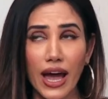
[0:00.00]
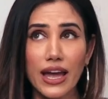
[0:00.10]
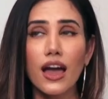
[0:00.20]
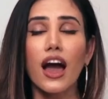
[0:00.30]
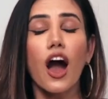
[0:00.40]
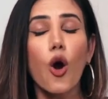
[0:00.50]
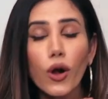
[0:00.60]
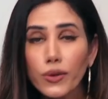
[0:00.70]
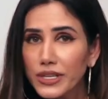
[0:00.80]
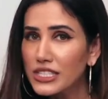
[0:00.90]
I
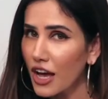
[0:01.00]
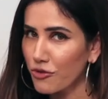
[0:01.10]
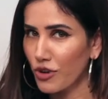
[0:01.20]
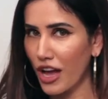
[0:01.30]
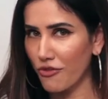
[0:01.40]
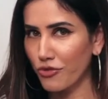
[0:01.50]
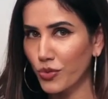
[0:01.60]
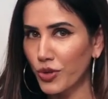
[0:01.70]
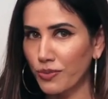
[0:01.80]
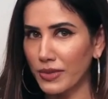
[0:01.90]
always have to have
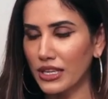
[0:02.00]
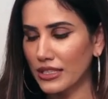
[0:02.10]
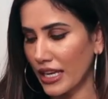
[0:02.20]
food on me,